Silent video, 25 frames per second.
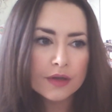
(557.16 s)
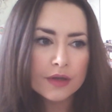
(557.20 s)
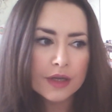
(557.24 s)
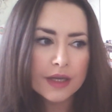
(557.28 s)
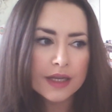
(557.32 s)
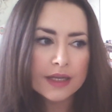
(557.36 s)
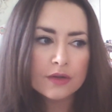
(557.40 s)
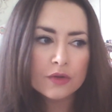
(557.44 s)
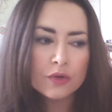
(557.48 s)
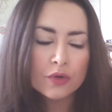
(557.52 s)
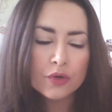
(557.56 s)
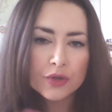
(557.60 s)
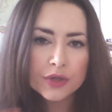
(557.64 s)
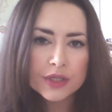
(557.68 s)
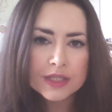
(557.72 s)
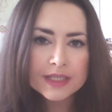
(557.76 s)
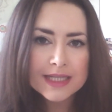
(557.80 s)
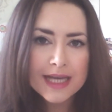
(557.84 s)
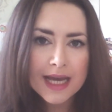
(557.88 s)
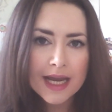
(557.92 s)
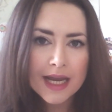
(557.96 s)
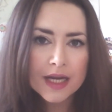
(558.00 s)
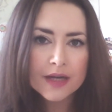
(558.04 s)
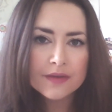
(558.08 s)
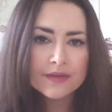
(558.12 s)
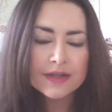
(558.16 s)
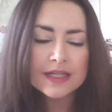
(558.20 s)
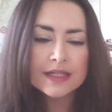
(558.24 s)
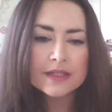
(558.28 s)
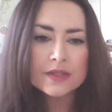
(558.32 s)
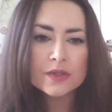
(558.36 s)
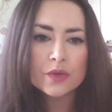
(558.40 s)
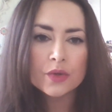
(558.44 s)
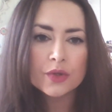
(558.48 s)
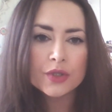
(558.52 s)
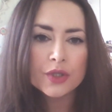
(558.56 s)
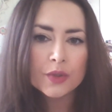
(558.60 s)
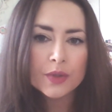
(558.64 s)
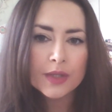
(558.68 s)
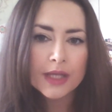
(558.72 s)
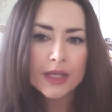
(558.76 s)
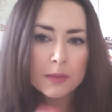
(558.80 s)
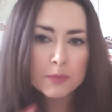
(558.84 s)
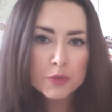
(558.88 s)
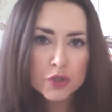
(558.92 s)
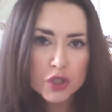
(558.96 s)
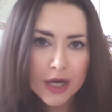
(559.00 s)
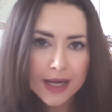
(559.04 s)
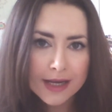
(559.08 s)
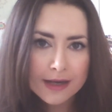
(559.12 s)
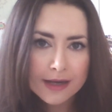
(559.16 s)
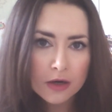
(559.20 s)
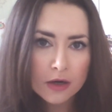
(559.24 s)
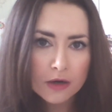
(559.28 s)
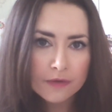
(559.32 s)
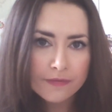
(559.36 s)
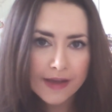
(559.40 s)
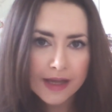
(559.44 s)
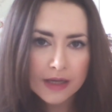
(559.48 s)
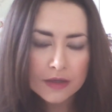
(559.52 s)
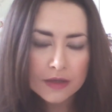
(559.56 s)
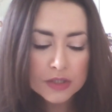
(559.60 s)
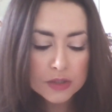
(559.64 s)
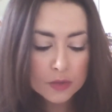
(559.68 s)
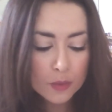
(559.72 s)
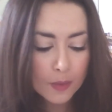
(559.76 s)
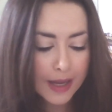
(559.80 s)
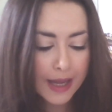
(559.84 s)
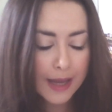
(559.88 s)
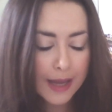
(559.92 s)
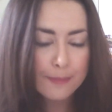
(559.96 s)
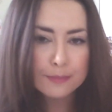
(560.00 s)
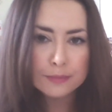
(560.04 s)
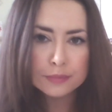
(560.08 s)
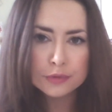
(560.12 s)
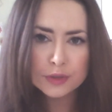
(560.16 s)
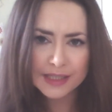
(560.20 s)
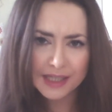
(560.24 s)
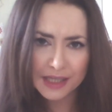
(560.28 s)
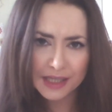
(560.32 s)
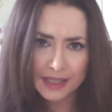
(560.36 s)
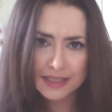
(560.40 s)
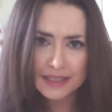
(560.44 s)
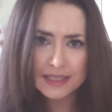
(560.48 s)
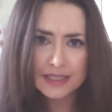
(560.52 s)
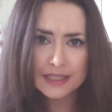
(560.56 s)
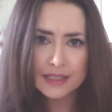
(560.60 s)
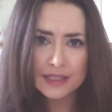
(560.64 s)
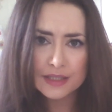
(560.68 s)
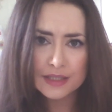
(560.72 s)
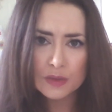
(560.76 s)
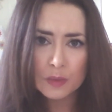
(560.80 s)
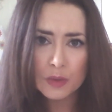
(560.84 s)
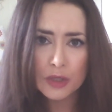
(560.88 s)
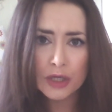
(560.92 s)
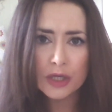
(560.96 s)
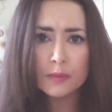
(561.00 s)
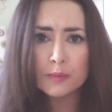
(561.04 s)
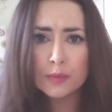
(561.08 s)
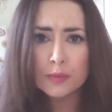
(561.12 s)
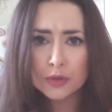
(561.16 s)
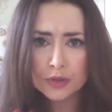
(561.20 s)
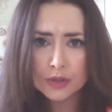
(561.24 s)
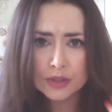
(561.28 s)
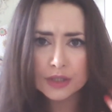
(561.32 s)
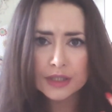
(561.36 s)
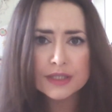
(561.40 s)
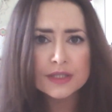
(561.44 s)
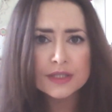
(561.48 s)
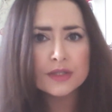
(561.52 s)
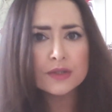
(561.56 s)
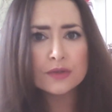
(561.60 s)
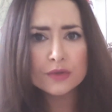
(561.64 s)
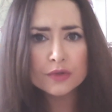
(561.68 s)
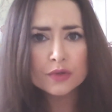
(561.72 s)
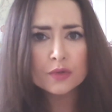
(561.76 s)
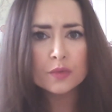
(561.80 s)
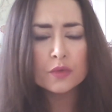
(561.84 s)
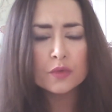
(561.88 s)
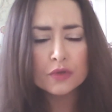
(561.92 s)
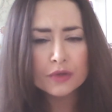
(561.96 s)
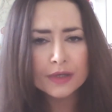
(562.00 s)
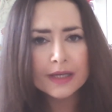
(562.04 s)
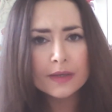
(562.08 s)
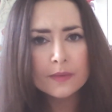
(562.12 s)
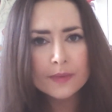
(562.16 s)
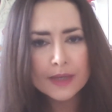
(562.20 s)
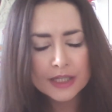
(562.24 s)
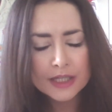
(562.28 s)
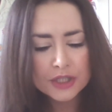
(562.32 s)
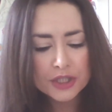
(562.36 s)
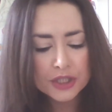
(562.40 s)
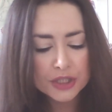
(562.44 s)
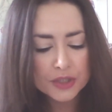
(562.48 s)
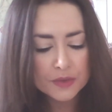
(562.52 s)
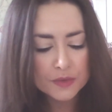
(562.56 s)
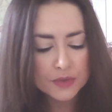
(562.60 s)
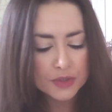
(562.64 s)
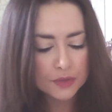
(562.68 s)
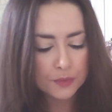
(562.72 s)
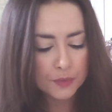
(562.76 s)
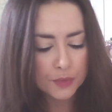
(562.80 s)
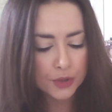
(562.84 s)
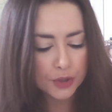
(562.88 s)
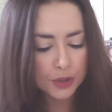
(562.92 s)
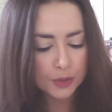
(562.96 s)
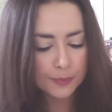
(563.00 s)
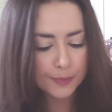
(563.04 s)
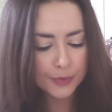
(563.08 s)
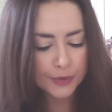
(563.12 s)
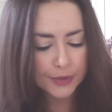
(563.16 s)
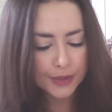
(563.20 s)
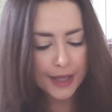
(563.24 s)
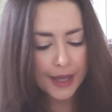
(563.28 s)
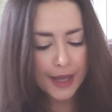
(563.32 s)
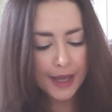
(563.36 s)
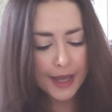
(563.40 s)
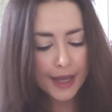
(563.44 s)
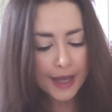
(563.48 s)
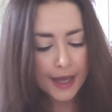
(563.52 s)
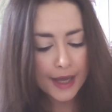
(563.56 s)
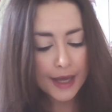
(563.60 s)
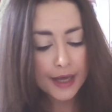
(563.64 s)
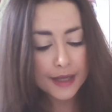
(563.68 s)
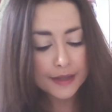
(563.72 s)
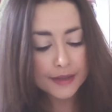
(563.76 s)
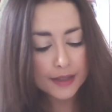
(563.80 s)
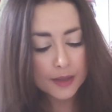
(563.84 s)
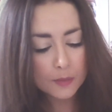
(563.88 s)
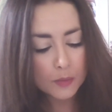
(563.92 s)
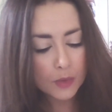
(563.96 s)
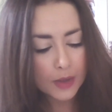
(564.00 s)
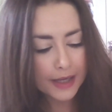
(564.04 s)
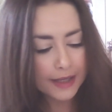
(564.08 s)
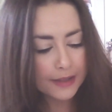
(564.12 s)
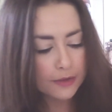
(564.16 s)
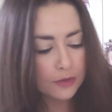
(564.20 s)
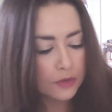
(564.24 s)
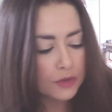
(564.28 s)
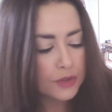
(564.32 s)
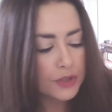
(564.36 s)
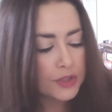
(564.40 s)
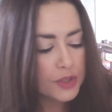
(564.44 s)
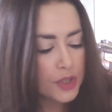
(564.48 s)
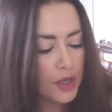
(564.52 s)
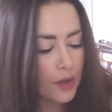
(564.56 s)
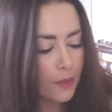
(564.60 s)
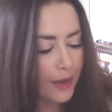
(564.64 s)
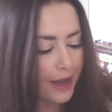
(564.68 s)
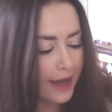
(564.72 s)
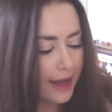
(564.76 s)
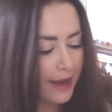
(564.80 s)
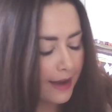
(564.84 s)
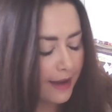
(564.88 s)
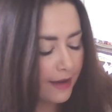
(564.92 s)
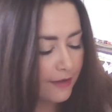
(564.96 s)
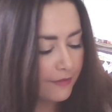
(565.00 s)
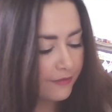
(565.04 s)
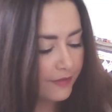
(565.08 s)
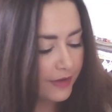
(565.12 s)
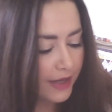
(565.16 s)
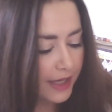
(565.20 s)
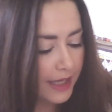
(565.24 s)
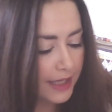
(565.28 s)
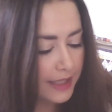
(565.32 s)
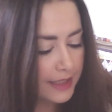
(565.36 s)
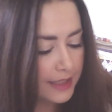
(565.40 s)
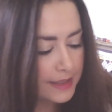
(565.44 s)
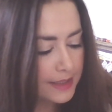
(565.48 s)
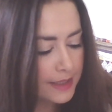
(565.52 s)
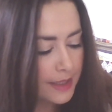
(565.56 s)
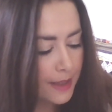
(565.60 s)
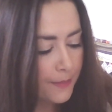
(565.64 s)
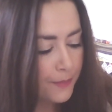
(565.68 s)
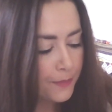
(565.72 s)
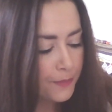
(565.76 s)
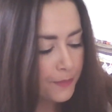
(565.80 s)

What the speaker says: in other diaries or you keep track of elsewhere, bring it into this workbook. It's another great way to use the workbook. And then what I also have is